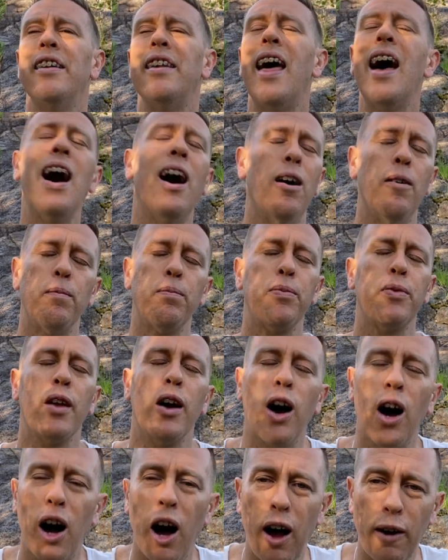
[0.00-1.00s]
Now,
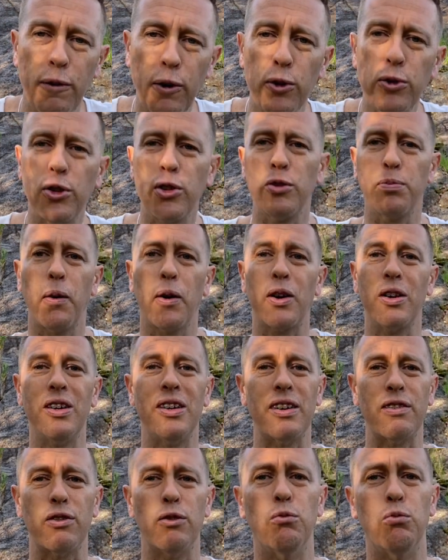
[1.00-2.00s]
I've also spoken
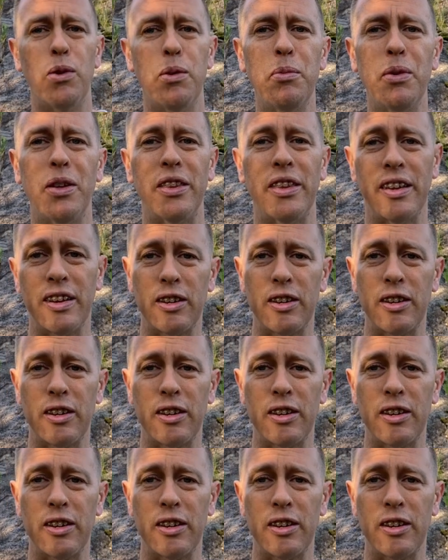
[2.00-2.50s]
to different women